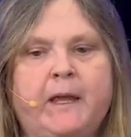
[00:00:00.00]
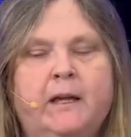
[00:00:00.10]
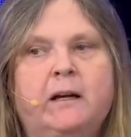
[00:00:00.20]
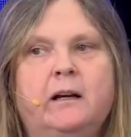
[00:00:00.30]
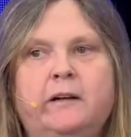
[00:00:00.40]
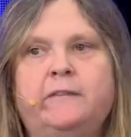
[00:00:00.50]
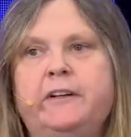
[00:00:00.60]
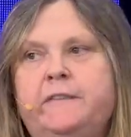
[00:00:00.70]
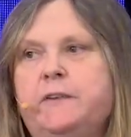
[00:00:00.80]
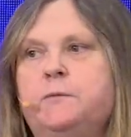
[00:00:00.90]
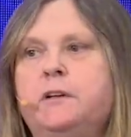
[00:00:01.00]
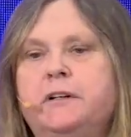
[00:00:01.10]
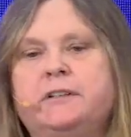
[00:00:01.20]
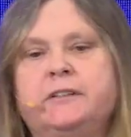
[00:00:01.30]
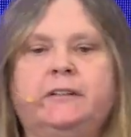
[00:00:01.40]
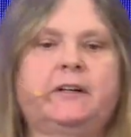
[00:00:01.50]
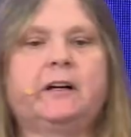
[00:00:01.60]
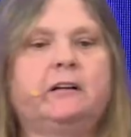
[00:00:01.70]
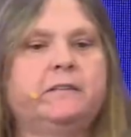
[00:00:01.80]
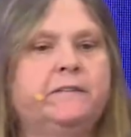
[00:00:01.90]
And I've lived and worked in the
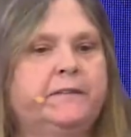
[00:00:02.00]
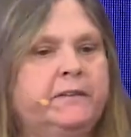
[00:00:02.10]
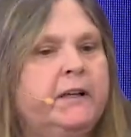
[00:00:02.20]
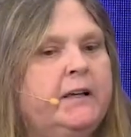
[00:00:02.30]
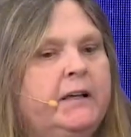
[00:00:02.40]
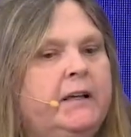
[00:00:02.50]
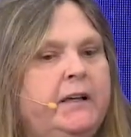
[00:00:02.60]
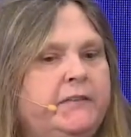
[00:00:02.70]
Gulf ever